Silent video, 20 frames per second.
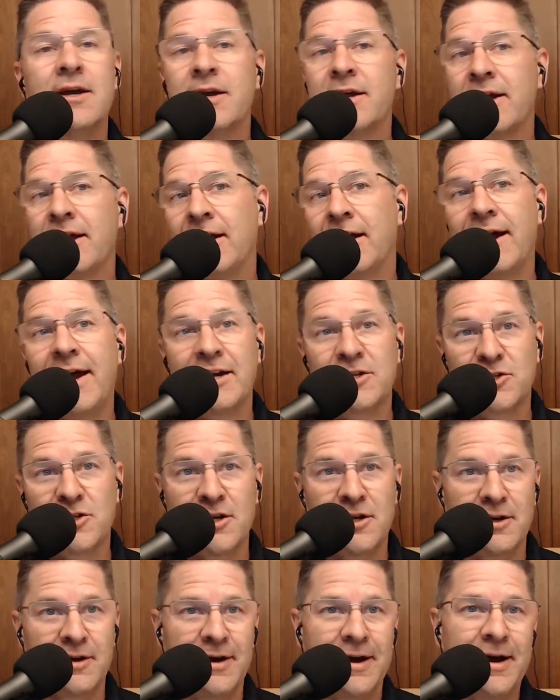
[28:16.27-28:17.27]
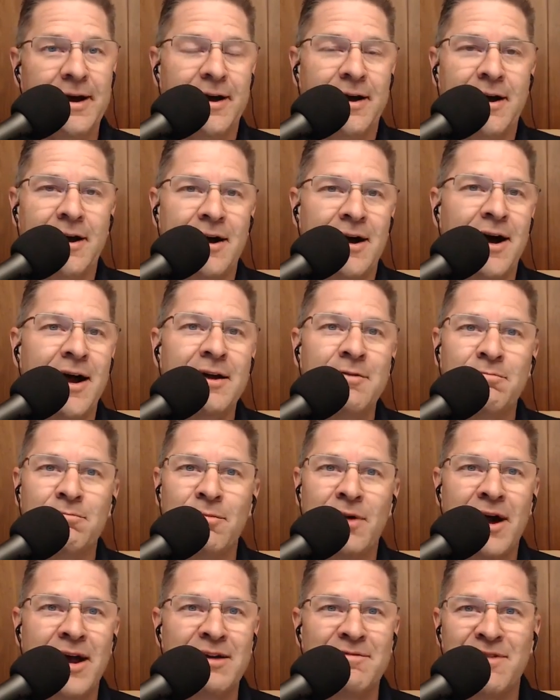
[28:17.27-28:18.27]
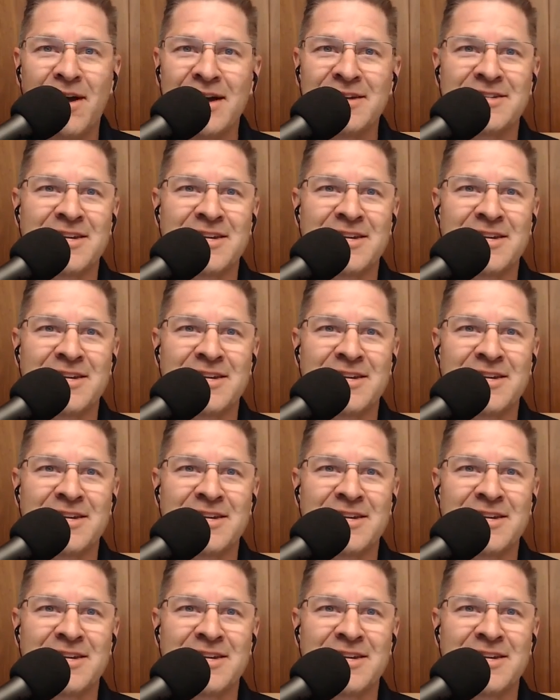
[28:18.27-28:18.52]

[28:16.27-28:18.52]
and i actually I, I i advise